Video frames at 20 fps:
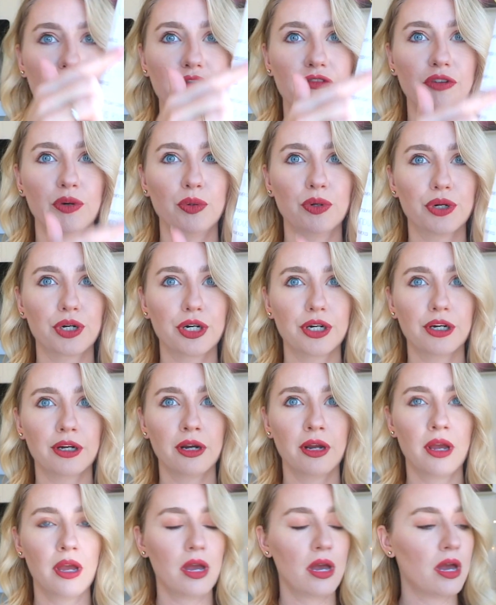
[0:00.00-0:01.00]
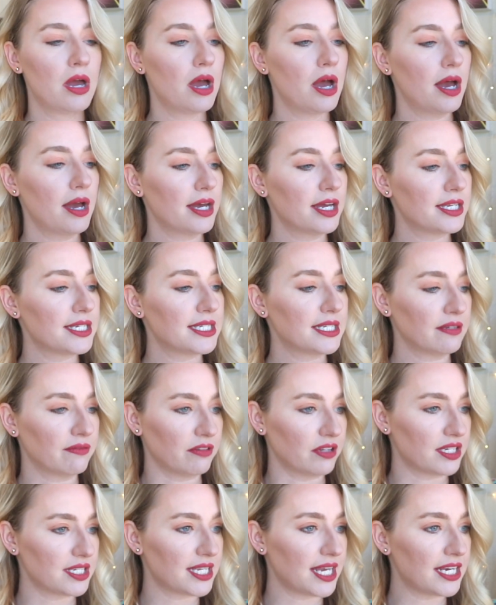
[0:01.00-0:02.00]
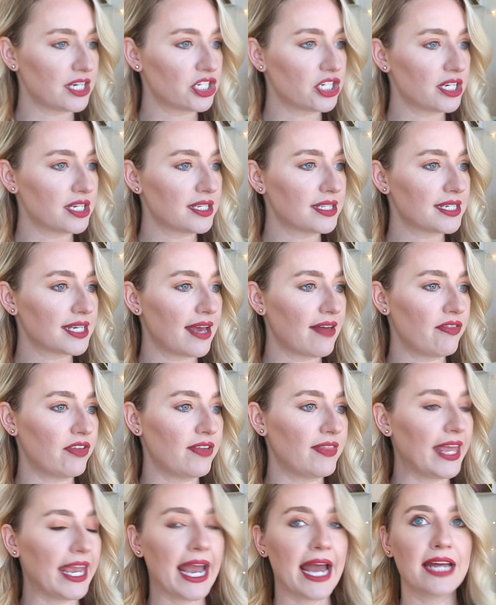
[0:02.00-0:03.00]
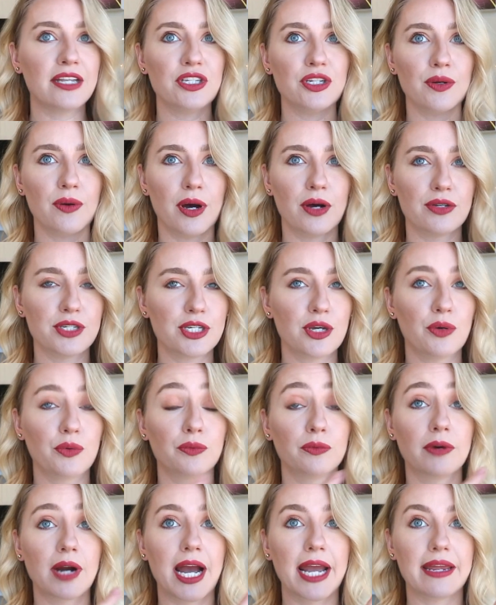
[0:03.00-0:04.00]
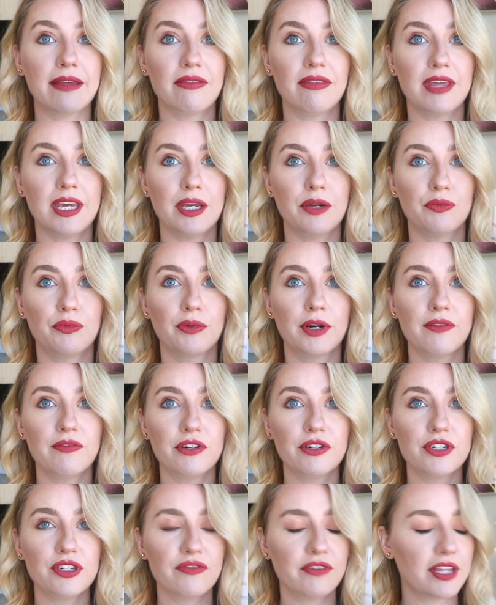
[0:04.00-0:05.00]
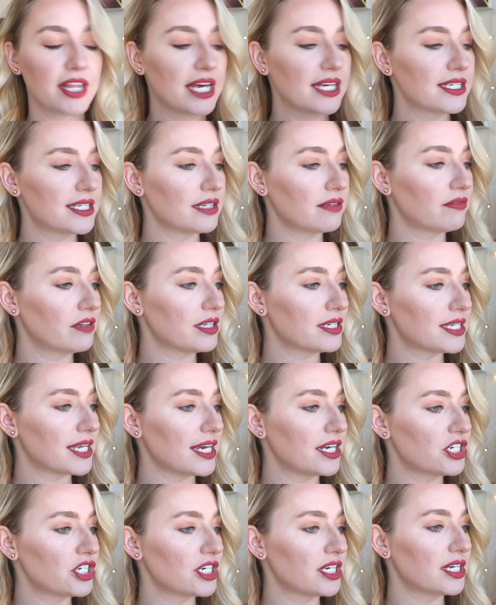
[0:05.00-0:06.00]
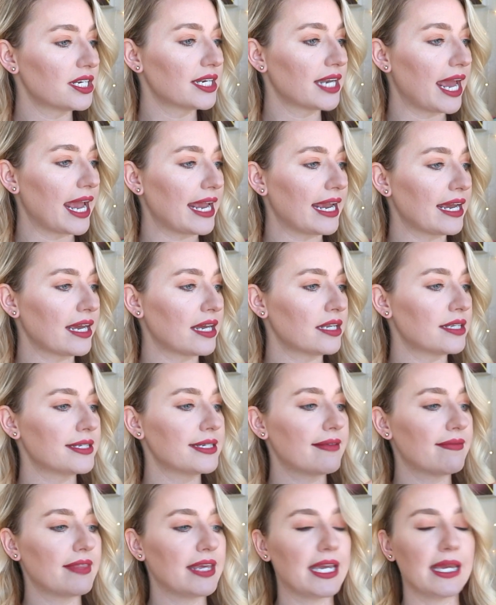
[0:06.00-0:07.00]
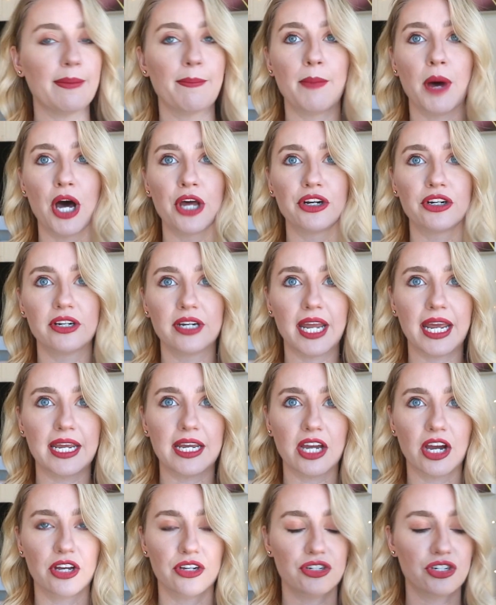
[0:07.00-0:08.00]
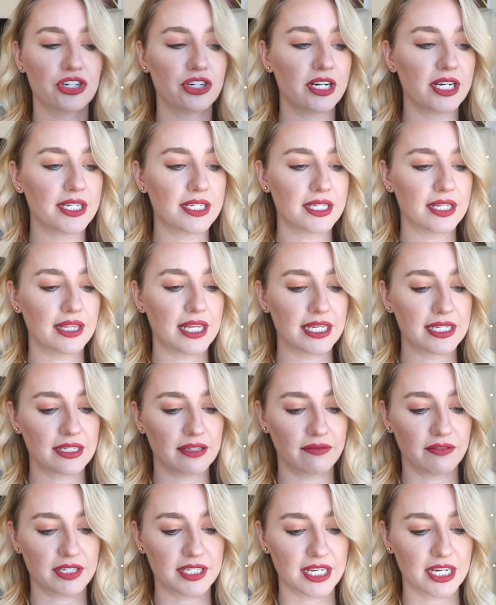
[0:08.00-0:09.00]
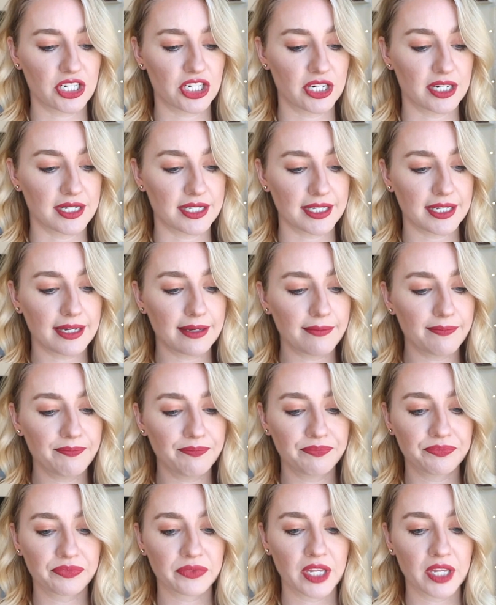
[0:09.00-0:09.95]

4 civilizations, and then they had to also write the rivers for that civilization and the modern day countries that that civilization is in.